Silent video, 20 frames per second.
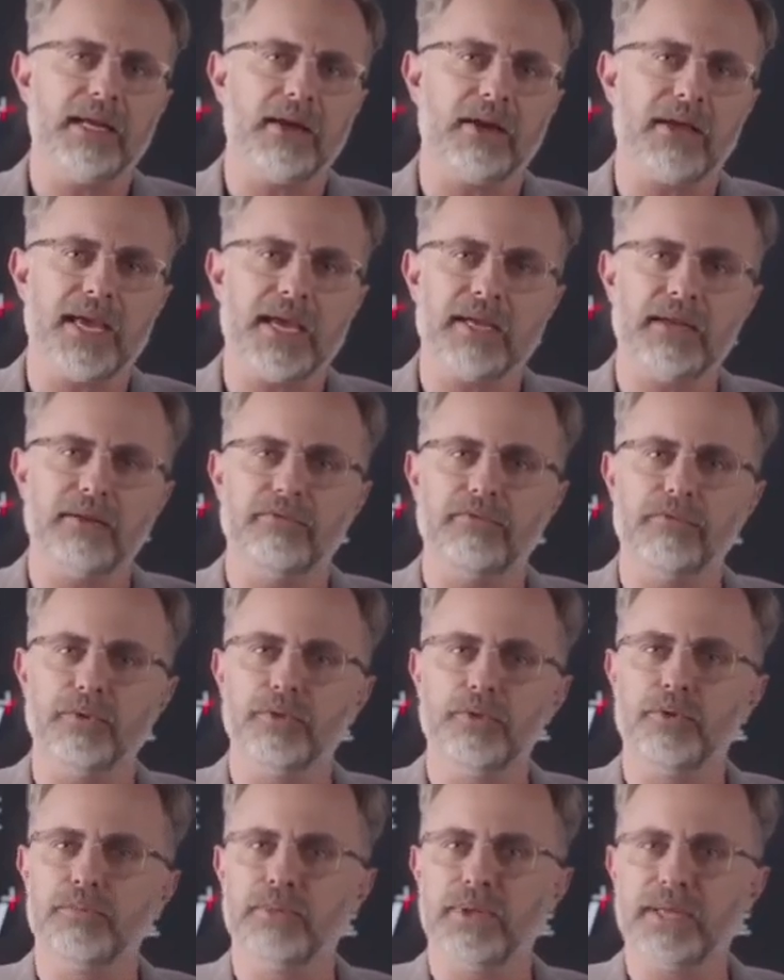Al-Qaeda
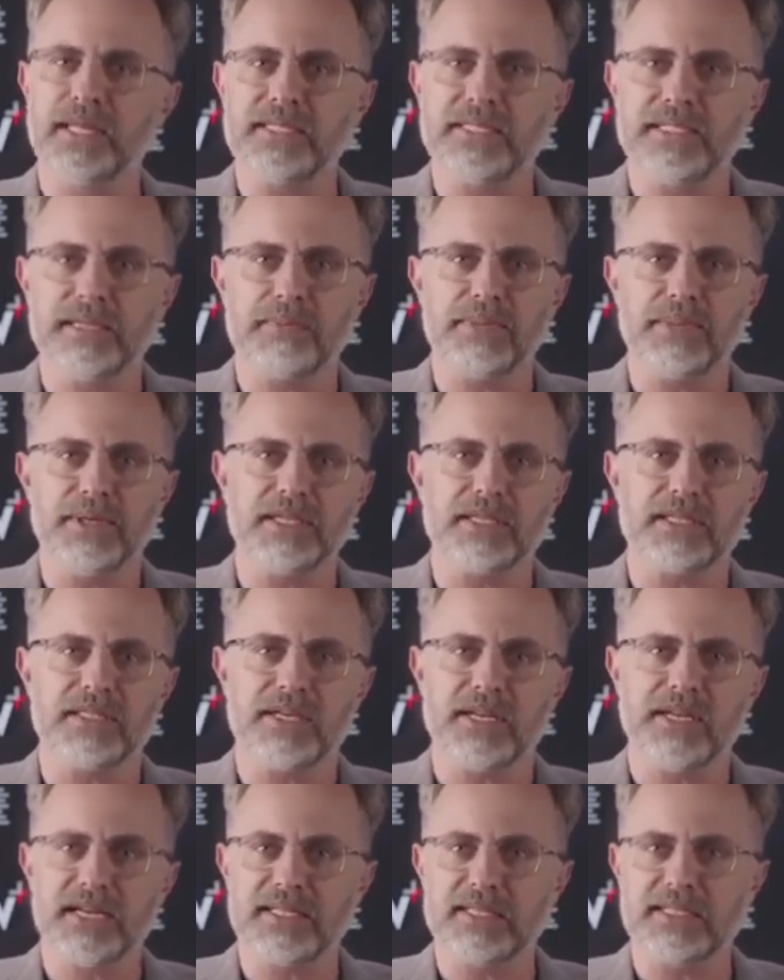flew planes into buildings in
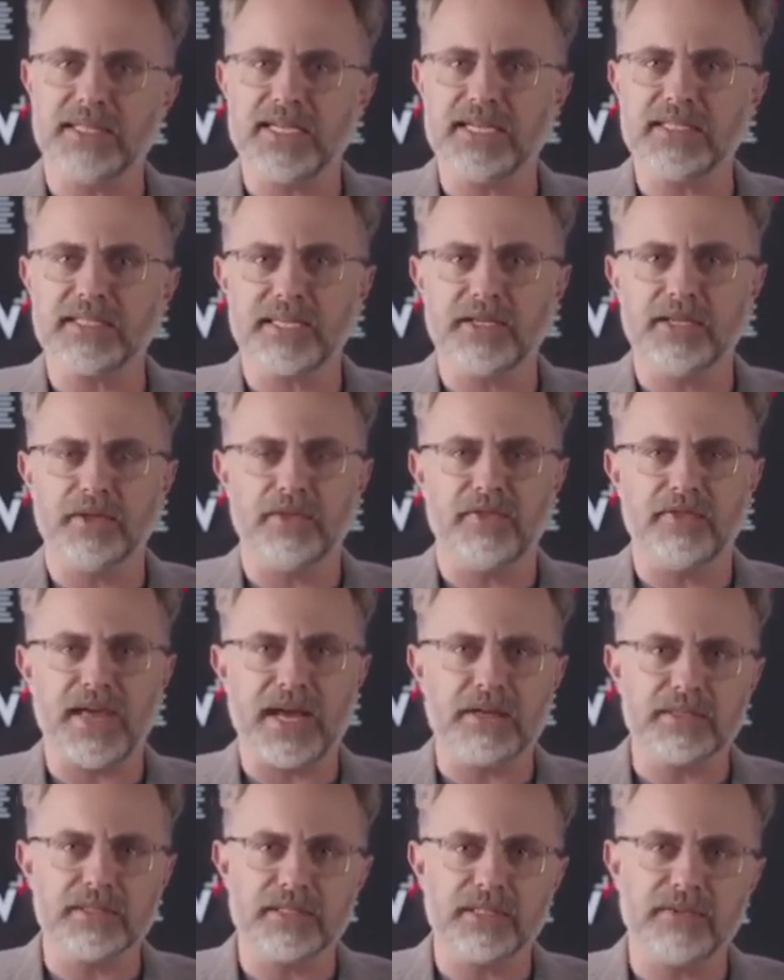the United States, killed
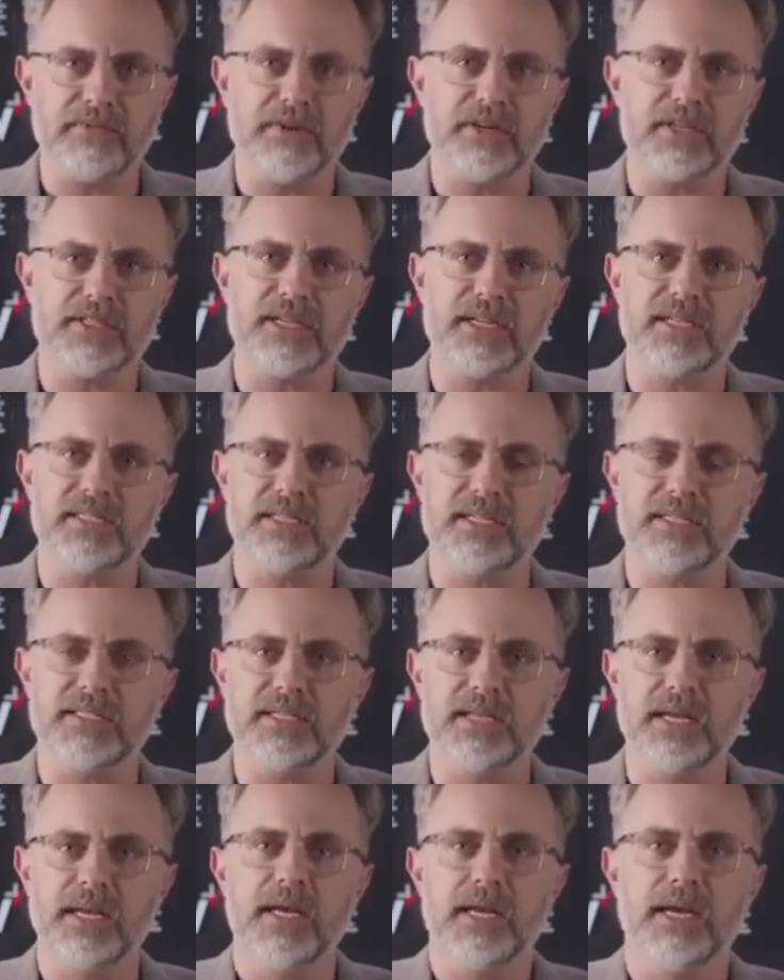thousands of our citizens,